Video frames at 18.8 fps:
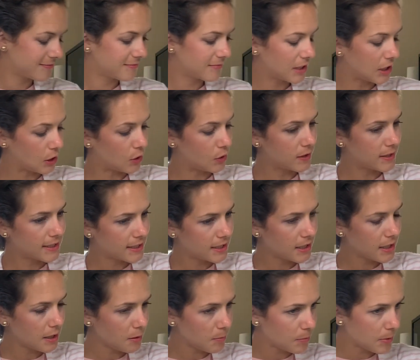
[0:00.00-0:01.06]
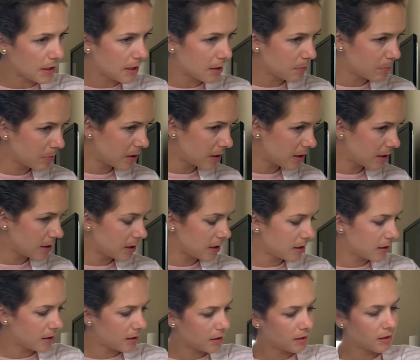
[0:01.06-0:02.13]
Go to sleep,
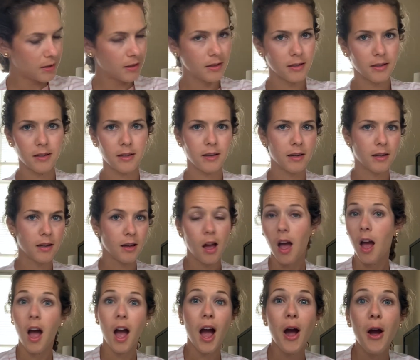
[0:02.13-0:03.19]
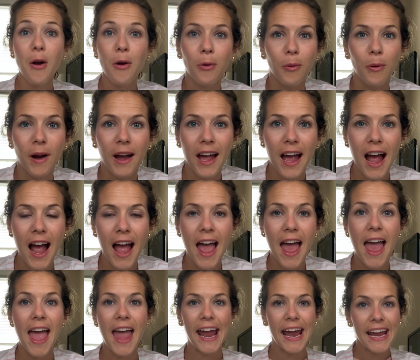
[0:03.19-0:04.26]
baby. Oh!
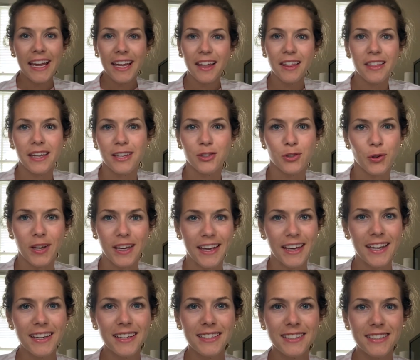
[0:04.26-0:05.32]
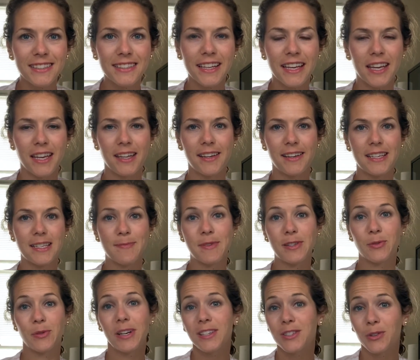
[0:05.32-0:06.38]
Hey, Cathedral Kids! It is
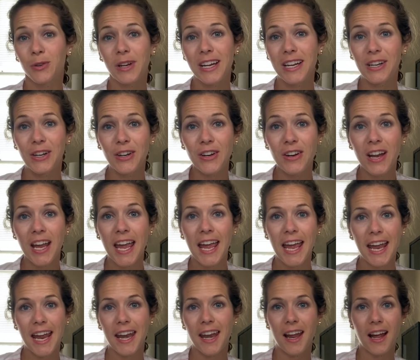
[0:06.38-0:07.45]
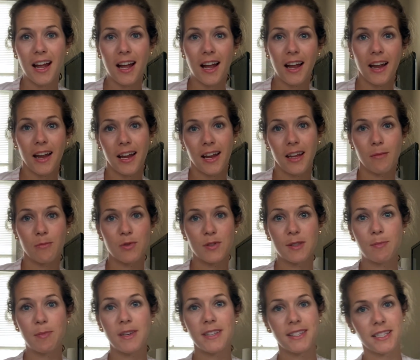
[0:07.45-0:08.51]
Miss Rachel here, and I am
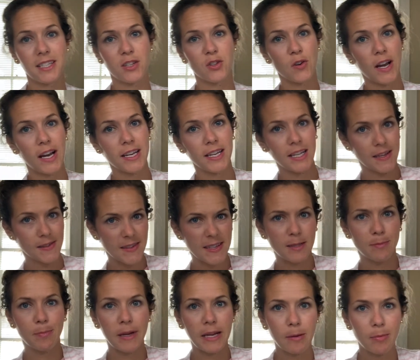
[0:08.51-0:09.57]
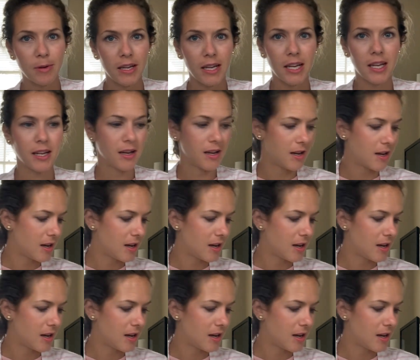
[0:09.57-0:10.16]
just busy trying to get this baby